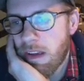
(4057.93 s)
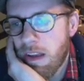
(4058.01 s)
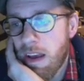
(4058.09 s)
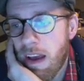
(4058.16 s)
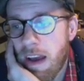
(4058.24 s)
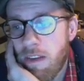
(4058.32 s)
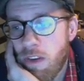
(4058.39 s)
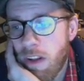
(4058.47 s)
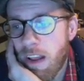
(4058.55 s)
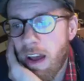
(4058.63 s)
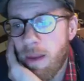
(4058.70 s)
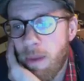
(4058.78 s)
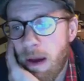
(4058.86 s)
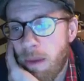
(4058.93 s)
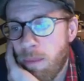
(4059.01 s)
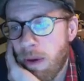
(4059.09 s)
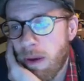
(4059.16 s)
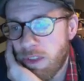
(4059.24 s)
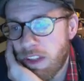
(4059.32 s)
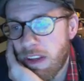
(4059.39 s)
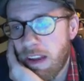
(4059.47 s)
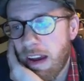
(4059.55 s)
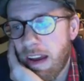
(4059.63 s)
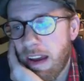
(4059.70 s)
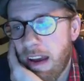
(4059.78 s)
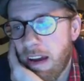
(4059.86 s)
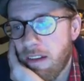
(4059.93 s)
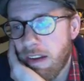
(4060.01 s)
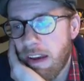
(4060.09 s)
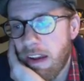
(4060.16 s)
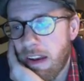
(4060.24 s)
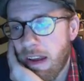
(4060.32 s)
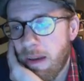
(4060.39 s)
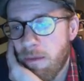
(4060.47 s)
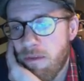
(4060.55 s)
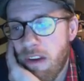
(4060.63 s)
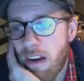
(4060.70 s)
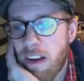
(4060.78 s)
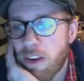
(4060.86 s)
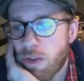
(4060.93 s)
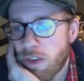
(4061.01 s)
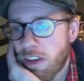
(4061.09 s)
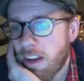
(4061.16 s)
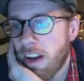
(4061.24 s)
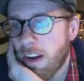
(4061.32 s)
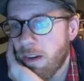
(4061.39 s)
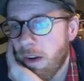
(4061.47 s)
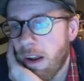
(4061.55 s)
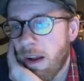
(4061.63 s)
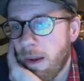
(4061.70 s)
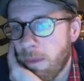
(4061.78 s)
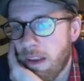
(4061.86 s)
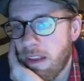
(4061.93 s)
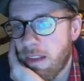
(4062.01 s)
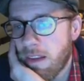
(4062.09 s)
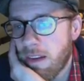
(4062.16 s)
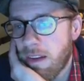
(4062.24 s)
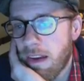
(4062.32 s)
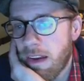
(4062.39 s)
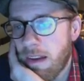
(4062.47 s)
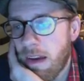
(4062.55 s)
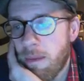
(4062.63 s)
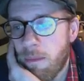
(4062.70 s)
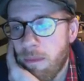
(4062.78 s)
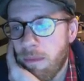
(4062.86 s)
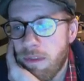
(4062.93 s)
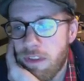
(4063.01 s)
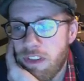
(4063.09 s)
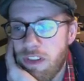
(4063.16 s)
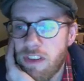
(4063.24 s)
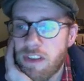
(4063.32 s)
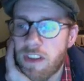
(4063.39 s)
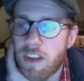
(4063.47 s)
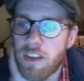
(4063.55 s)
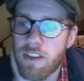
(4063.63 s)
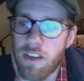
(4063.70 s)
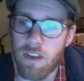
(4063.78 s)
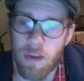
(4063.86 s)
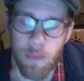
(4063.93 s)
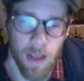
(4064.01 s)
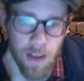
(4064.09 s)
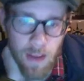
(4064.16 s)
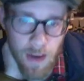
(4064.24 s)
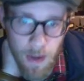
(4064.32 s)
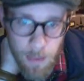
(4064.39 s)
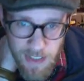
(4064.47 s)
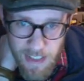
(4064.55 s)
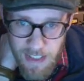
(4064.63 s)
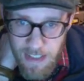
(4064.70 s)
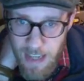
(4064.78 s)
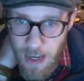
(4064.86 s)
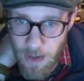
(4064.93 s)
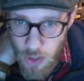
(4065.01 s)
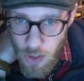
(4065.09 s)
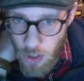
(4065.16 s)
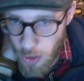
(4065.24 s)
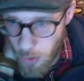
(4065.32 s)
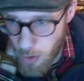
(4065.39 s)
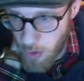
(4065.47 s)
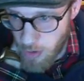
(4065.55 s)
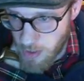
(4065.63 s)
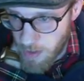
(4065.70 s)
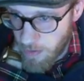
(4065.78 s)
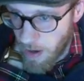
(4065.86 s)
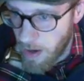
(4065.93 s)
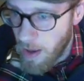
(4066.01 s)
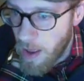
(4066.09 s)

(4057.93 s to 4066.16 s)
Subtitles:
I've heard a lot about PUBG. I have, and I'm very interested in it, Ethan. I'm seriously considering picking it up because it sounds ludicrously fun.